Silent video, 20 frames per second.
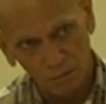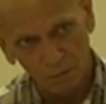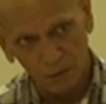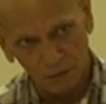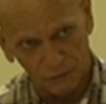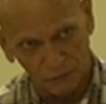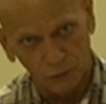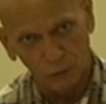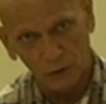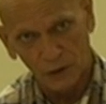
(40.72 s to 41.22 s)

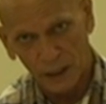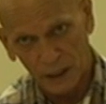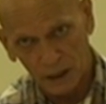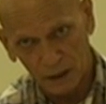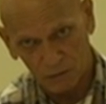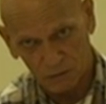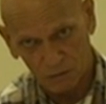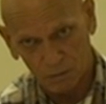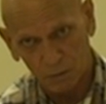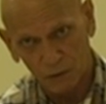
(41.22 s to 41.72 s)
Before they
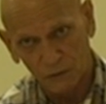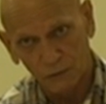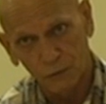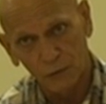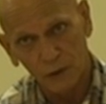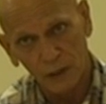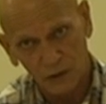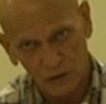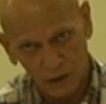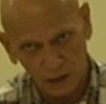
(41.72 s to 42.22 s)

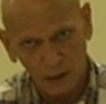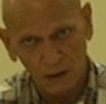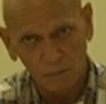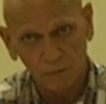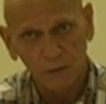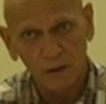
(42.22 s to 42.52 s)
set up